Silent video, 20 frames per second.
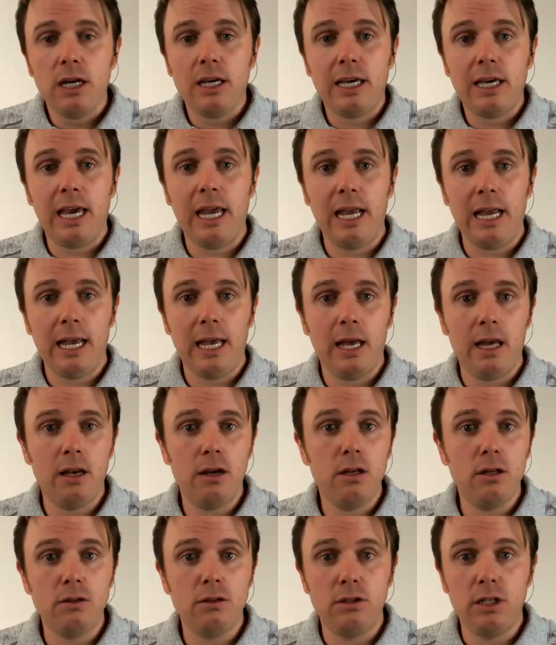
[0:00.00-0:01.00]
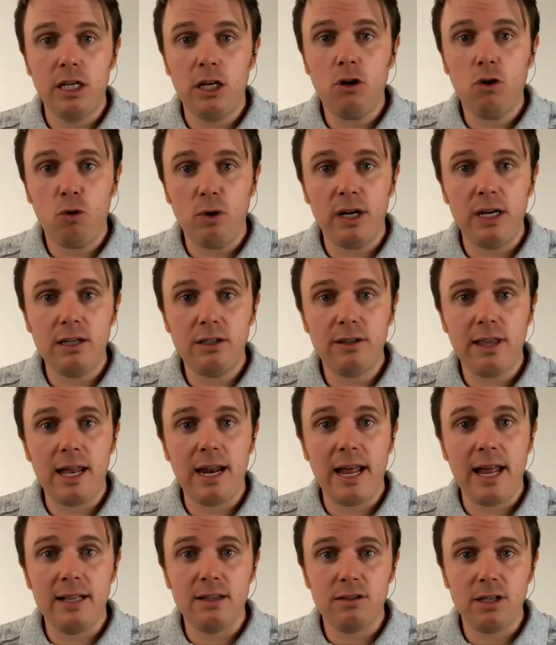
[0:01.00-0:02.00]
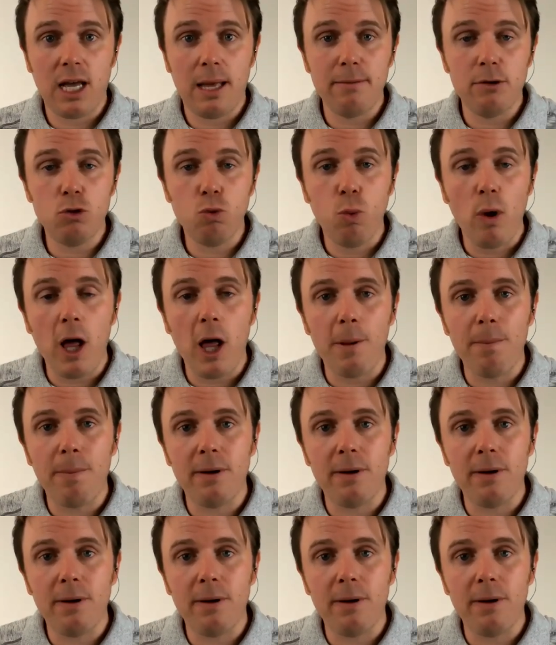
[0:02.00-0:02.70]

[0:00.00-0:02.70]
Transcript: can decrease that enzyme as well,